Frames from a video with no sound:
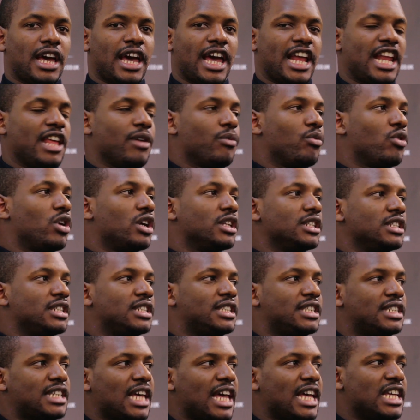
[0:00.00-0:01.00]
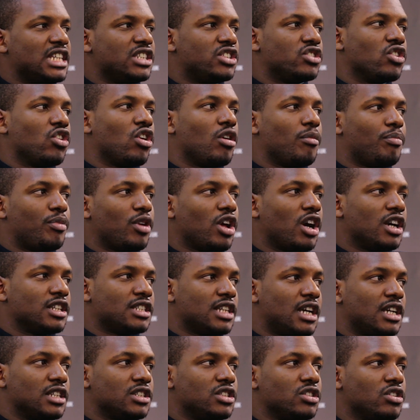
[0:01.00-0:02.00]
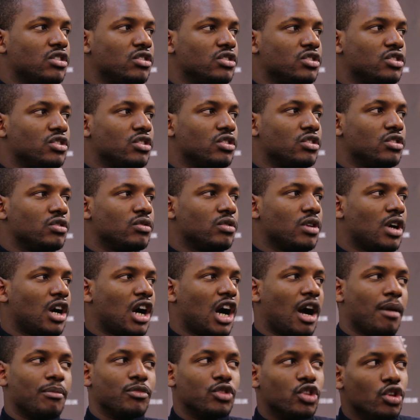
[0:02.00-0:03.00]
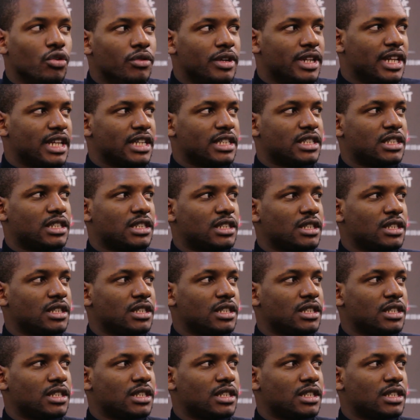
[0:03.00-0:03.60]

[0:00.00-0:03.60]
anyone says or blasts out and so on and so I'm doing this. So